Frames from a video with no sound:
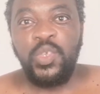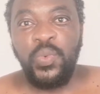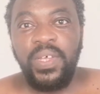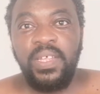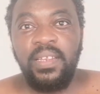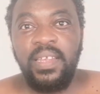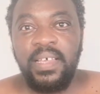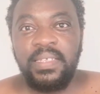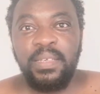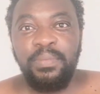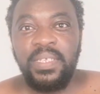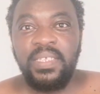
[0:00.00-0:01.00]
between
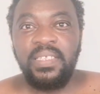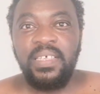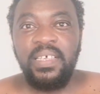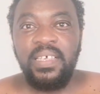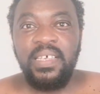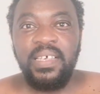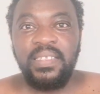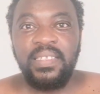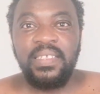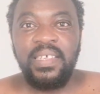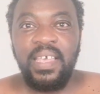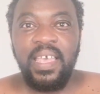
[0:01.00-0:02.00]
SABC,
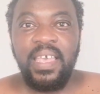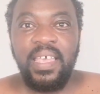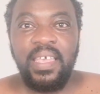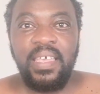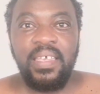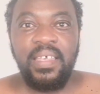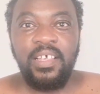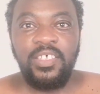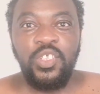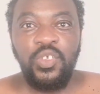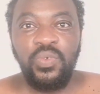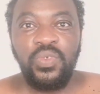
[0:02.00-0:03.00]

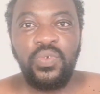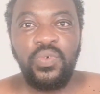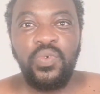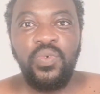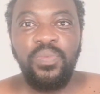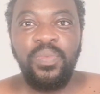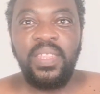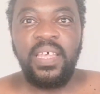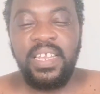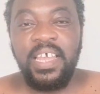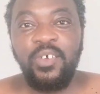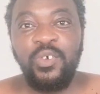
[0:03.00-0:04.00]
ENCA, Newsroom.
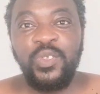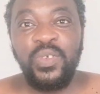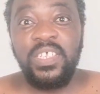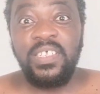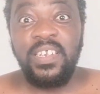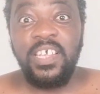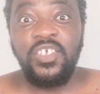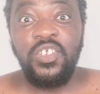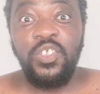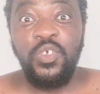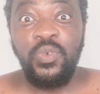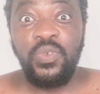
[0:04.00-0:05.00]
Then I go to
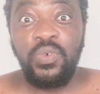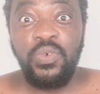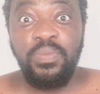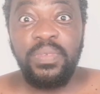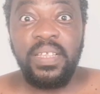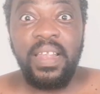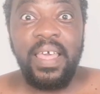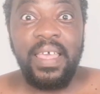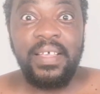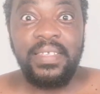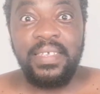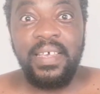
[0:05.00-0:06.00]
international newsrooms
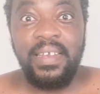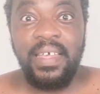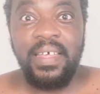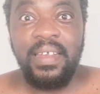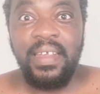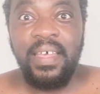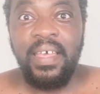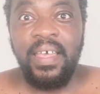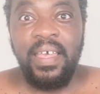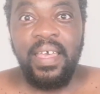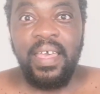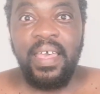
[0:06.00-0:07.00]
like CNN
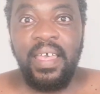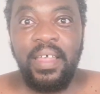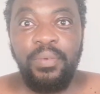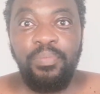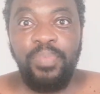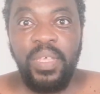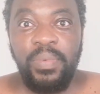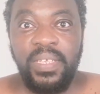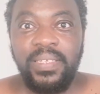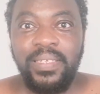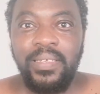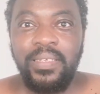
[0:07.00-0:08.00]
and
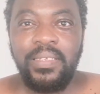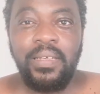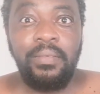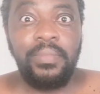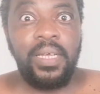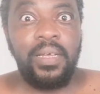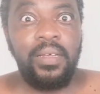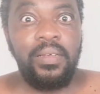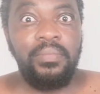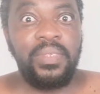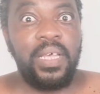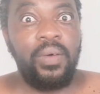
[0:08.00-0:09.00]
BBC.
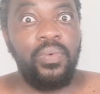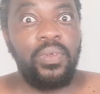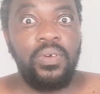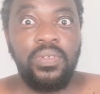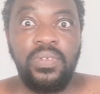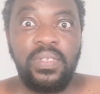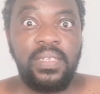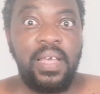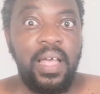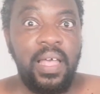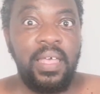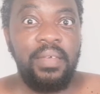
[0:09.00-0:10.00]
Sometimes I will go to
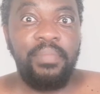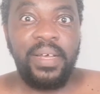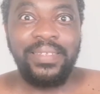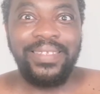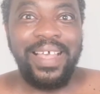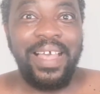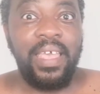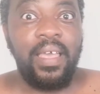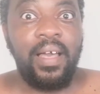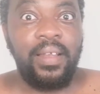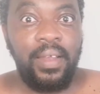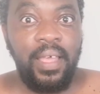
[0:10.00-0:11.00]
Sky, but
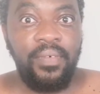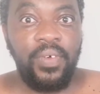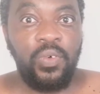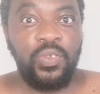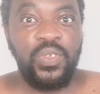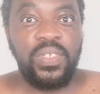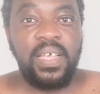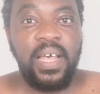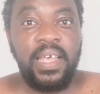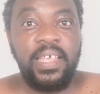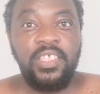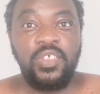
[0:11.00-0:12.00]
I hardly ever go to
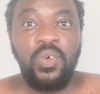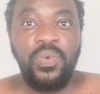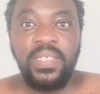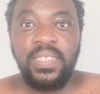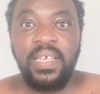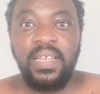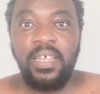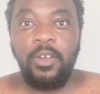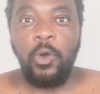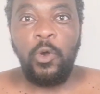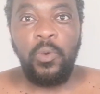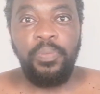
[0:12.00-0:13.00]
Sky. It's always
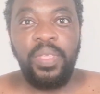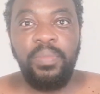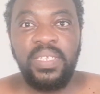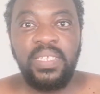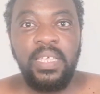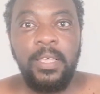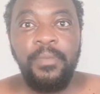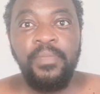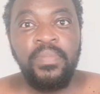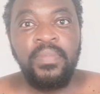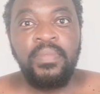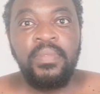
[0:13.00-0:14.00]
CNN or
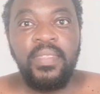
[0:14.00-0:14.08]
BBC.